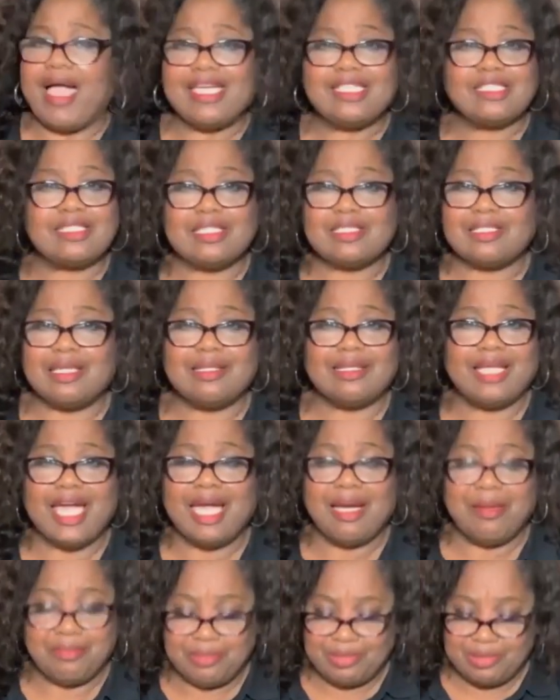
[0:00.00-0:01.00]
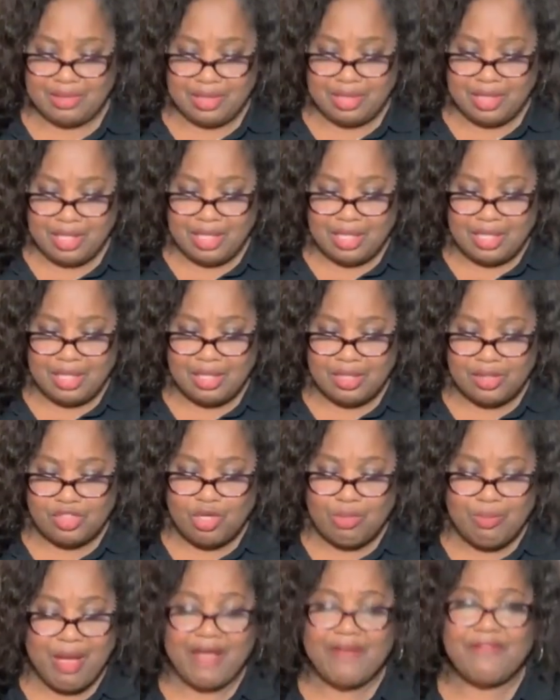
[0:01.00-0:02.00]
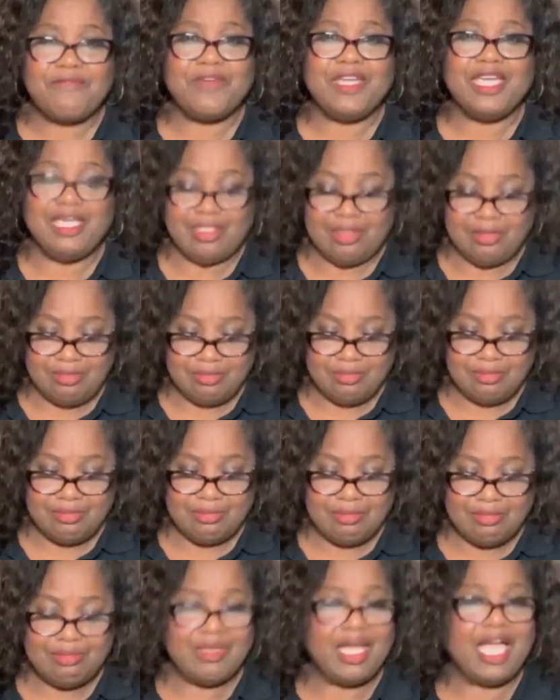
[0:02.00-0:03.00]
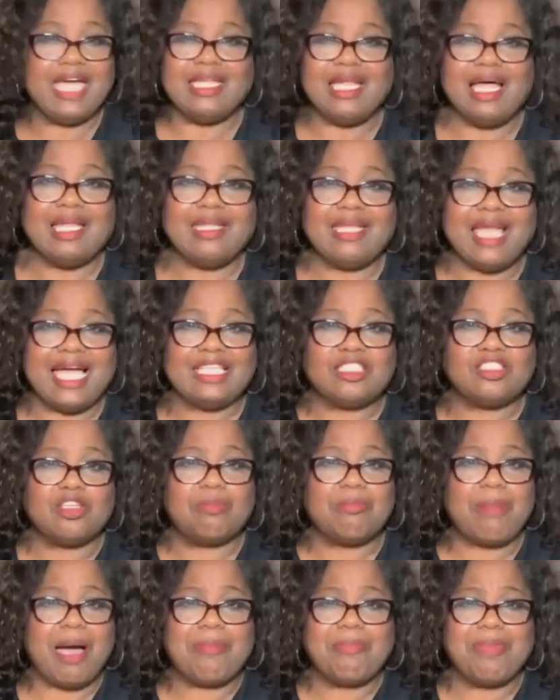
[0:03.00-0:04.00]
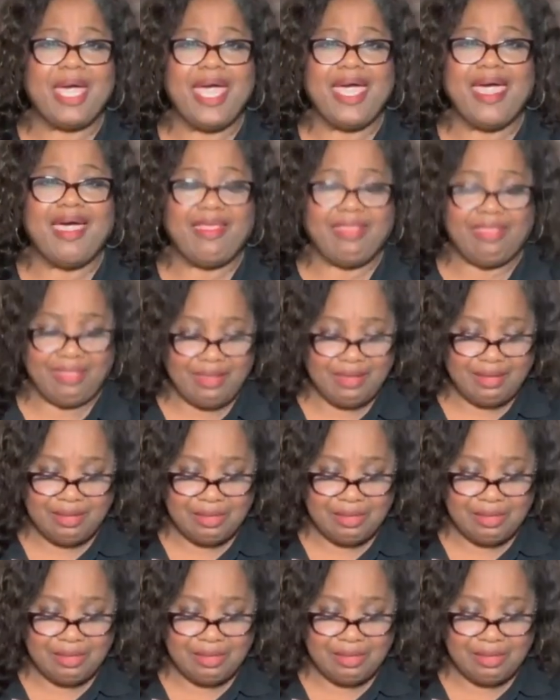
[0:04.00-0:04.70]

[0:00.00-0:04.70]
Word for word: Christ is a lamp to my feet and a light to my path.